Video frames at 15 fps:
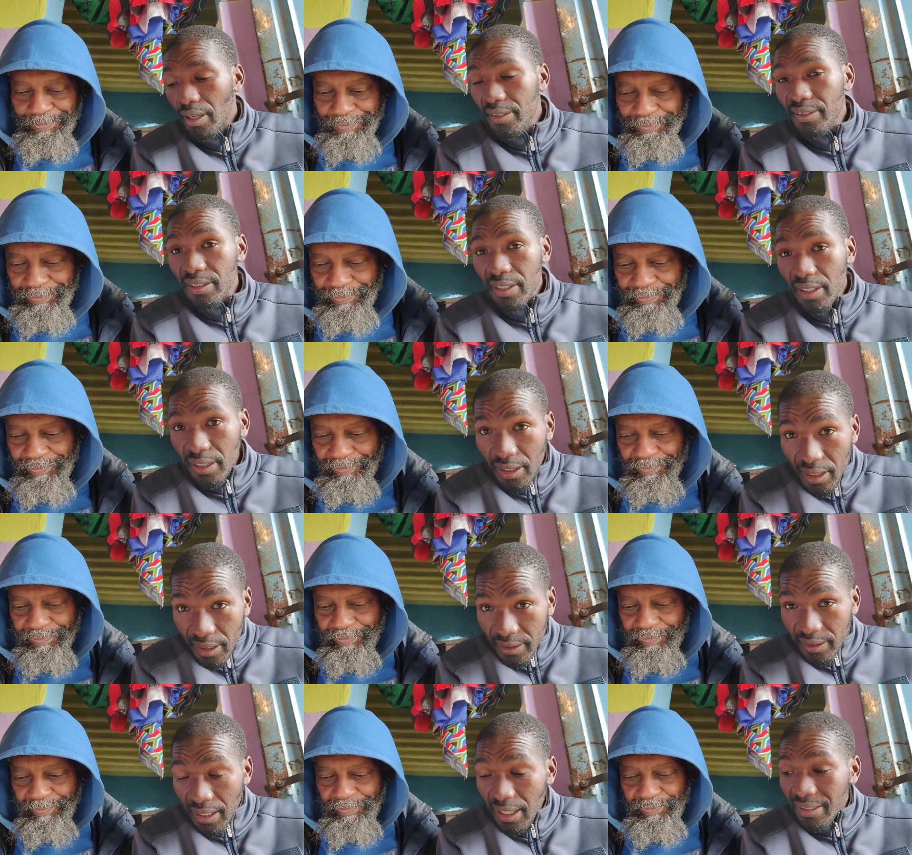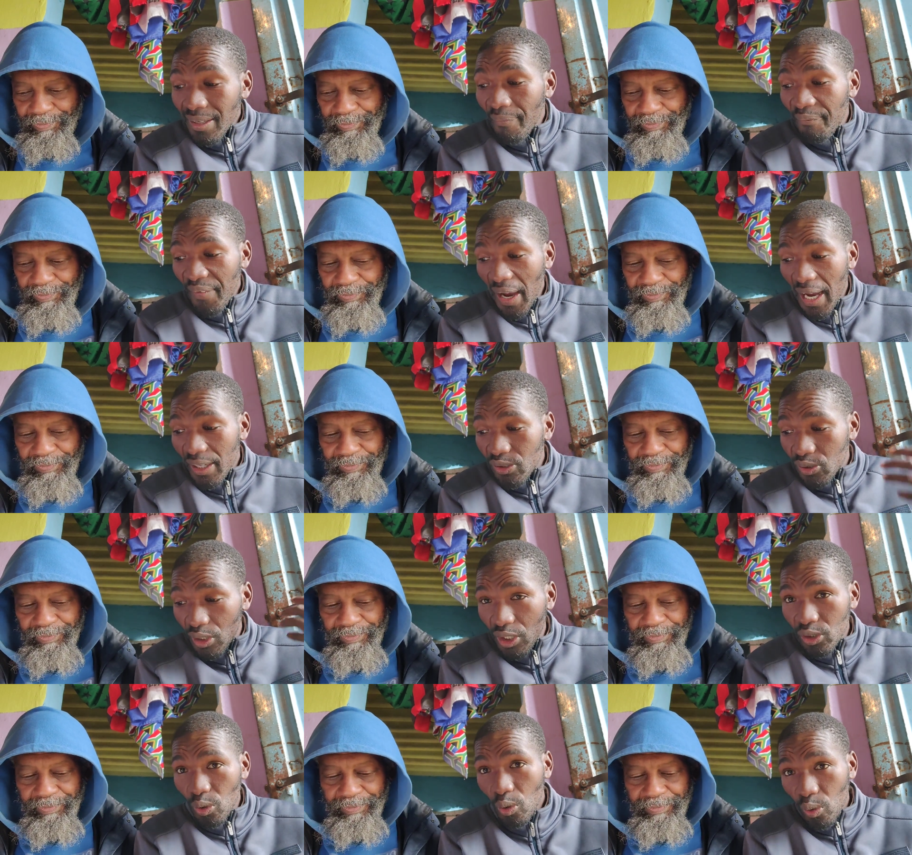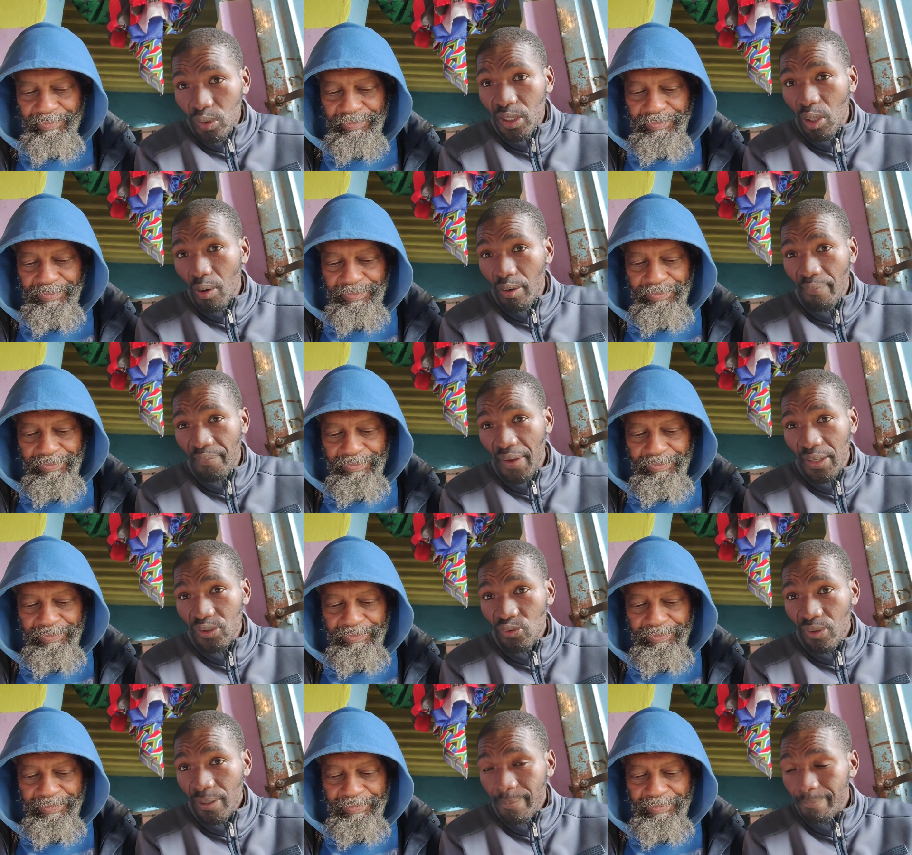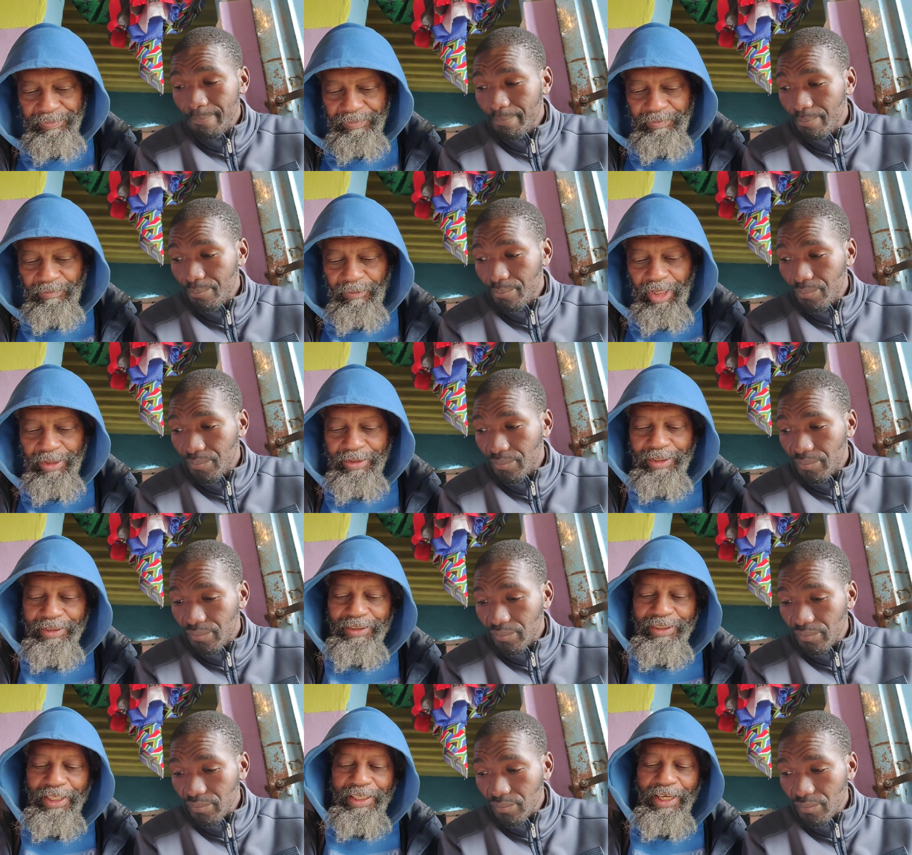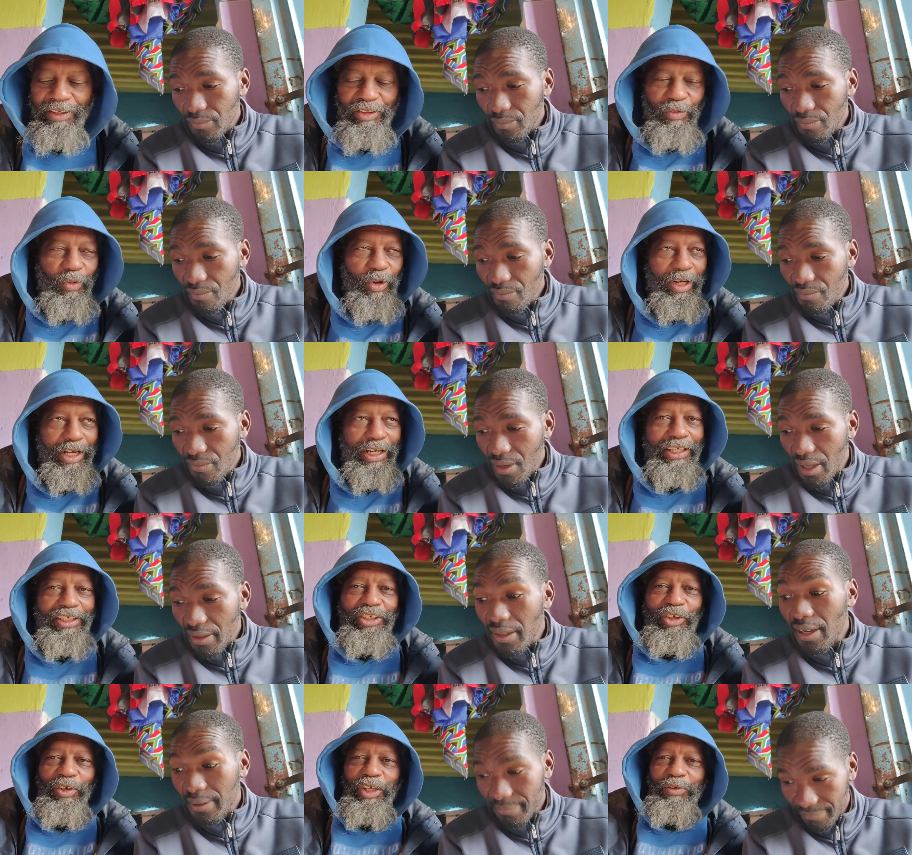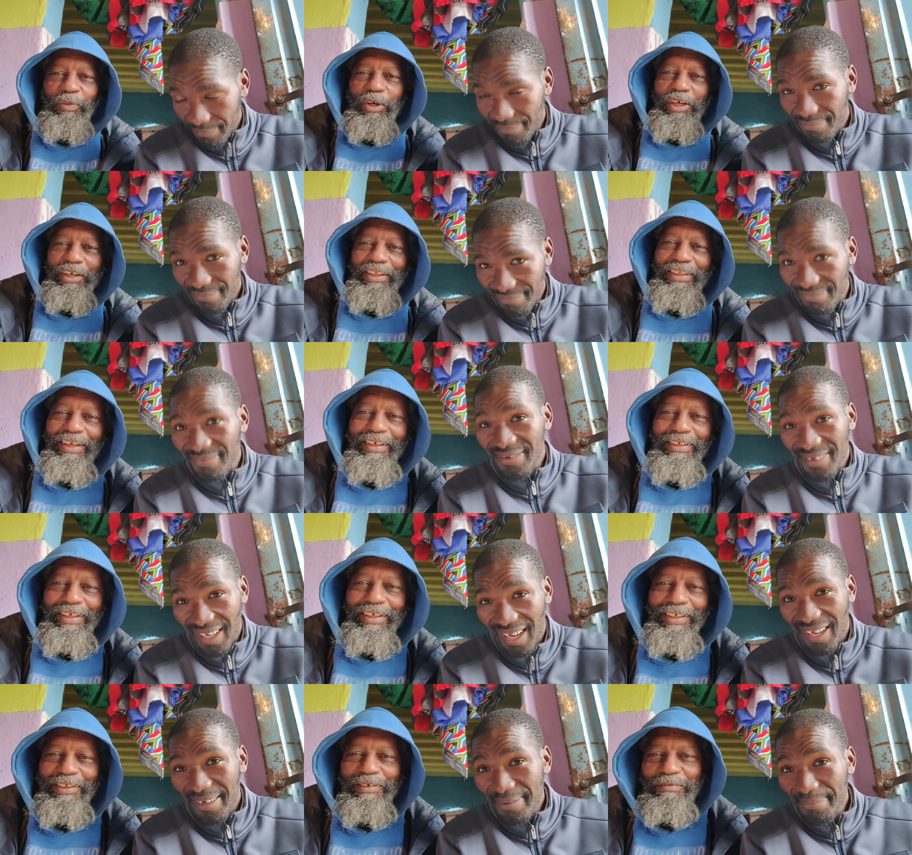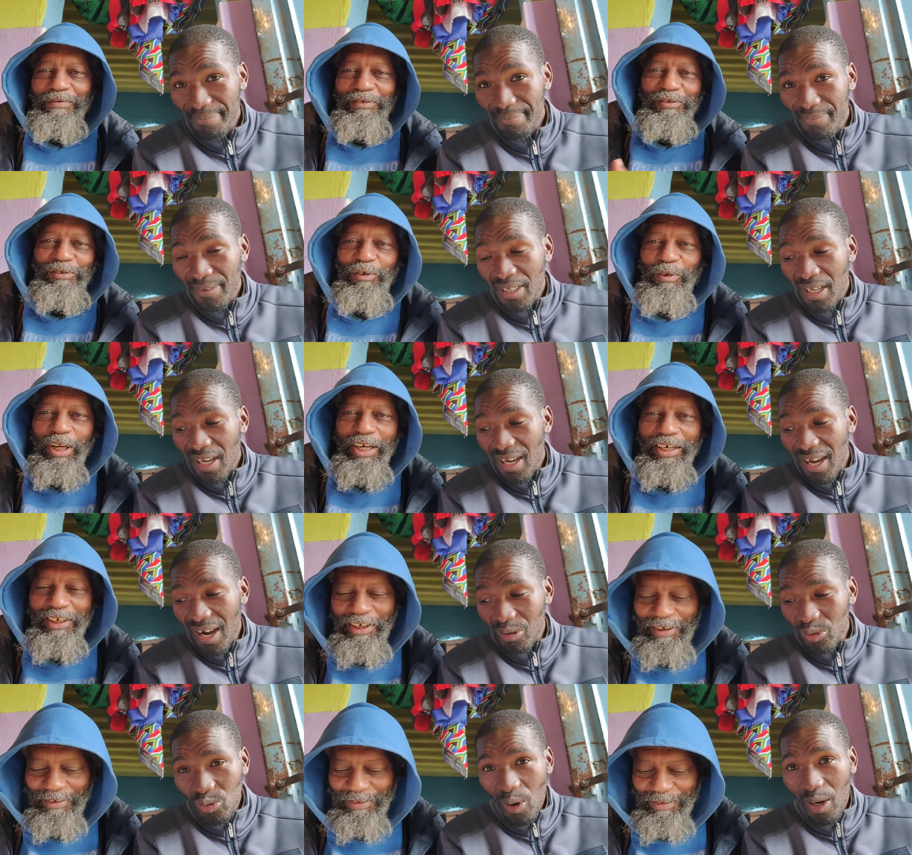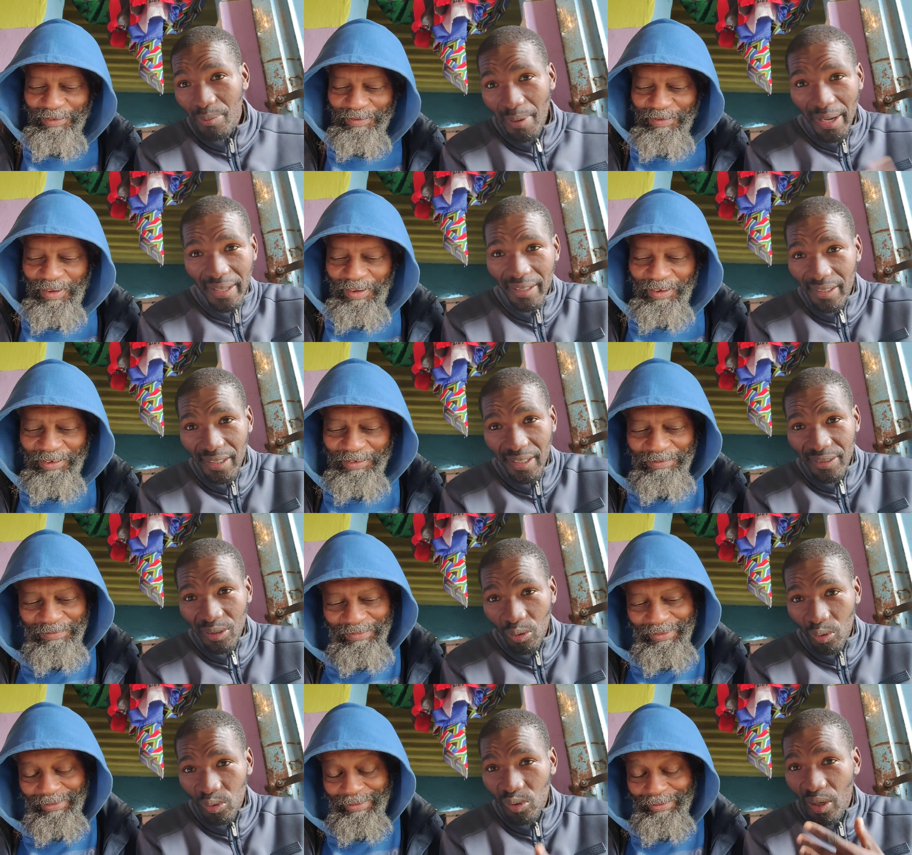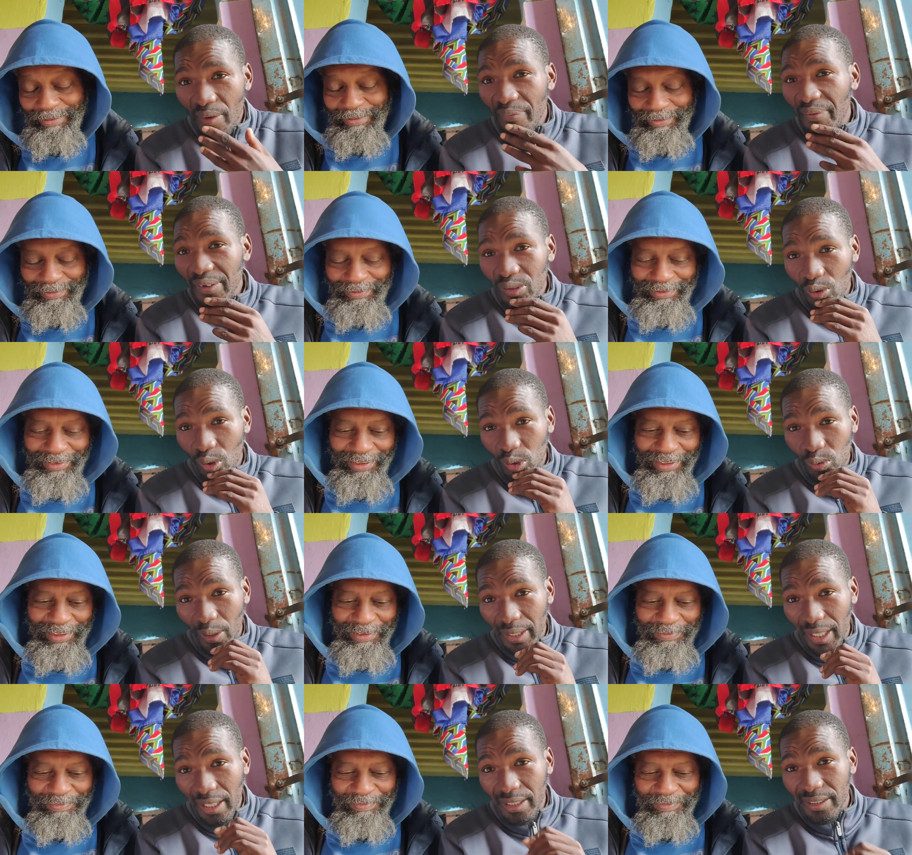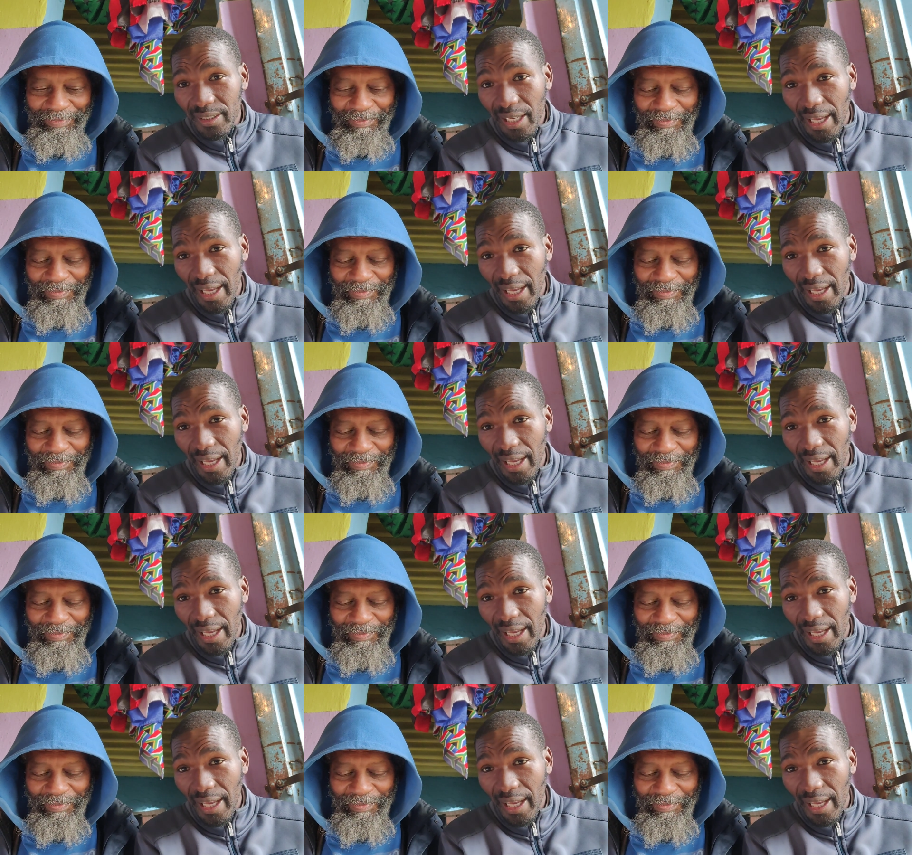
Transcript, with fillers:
Speaker 1: ezemfazwe nezolungiselwa kwemfazwe.
Speaker 2: It doesn't say counter war here. I just know mm. that's one of the things mm. I just threw that in. Akuthwanga
Speaker 1: ba ezolungiselwa imfazwe kodwa ke